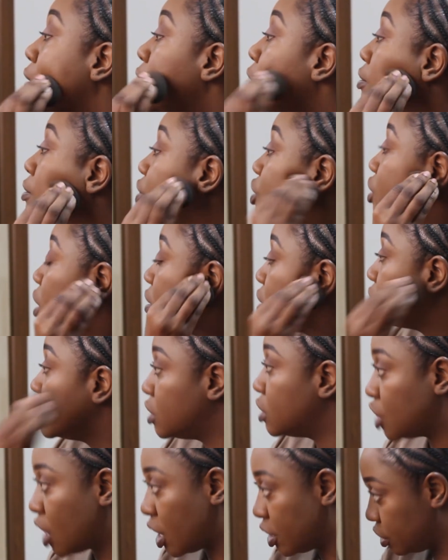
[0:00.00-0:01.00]
then I'll
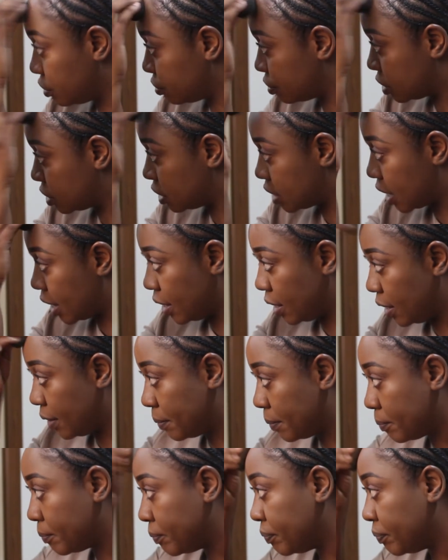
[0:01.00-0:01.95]
just charge for styling.